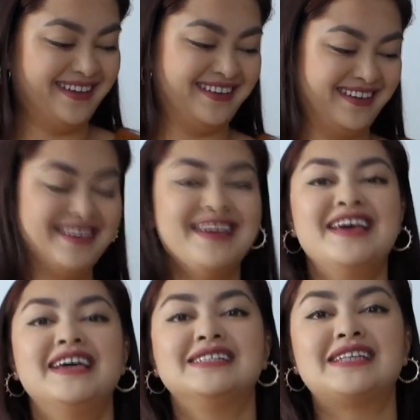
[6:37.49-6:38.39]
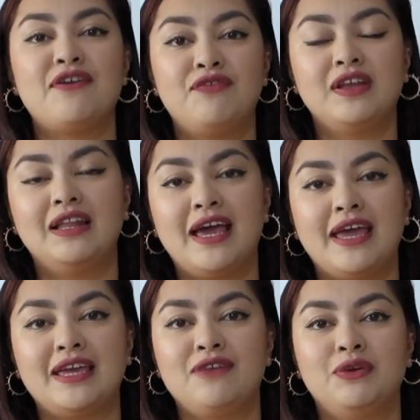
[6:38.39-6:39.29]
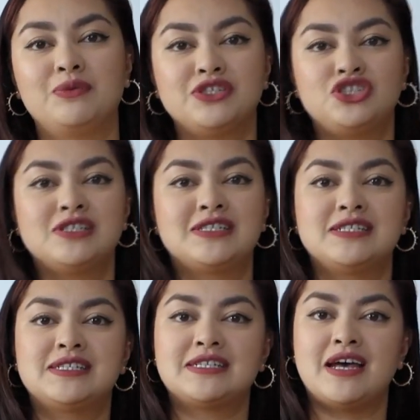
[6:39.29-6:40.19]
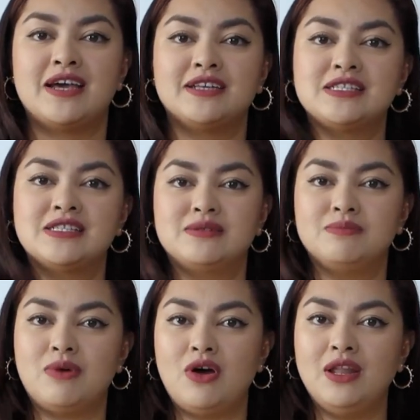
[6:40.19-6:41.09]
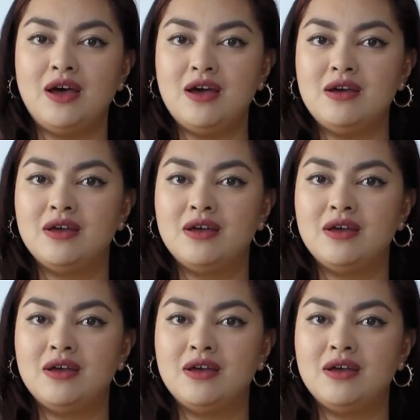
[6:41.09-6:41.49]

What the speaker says: Because I feel like if it was just a size smaller,